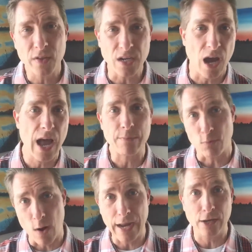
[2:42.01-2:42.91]
the time
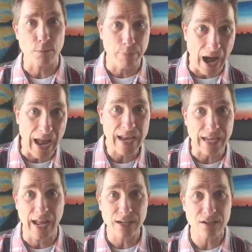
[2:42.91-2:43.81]
riding her bike
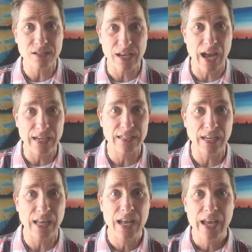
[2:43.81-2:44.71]
and exercising,